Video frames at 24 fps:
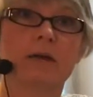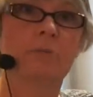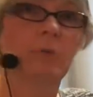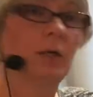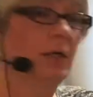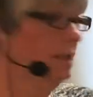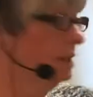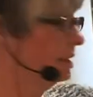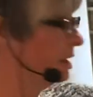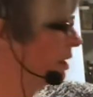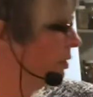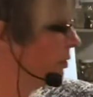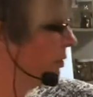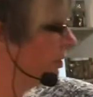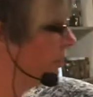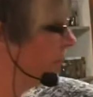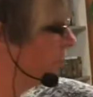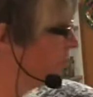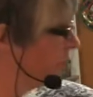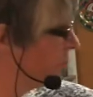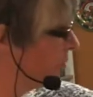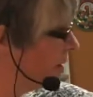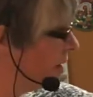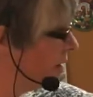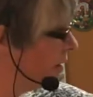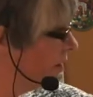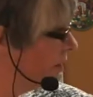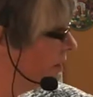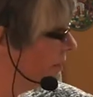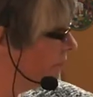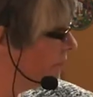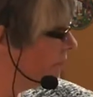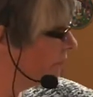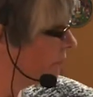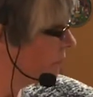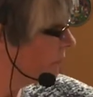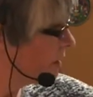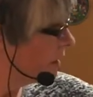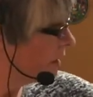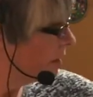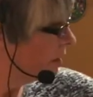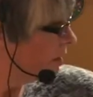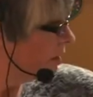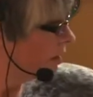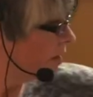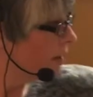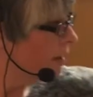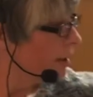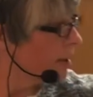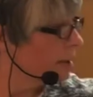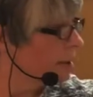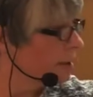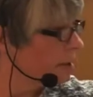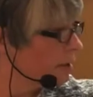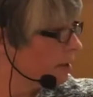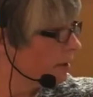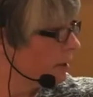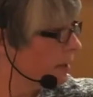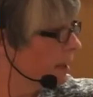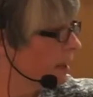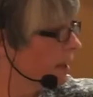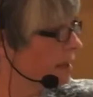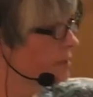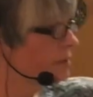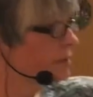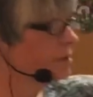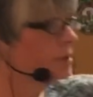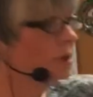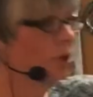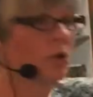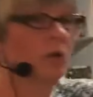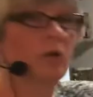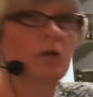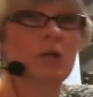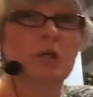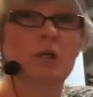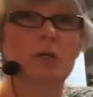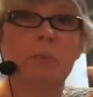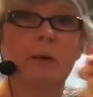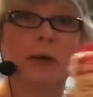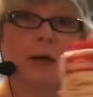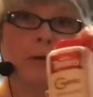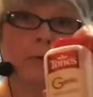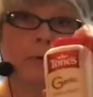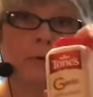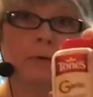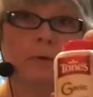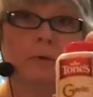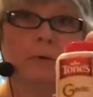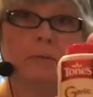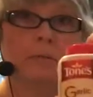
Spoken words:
mine dairy-free. And it has garlic powder,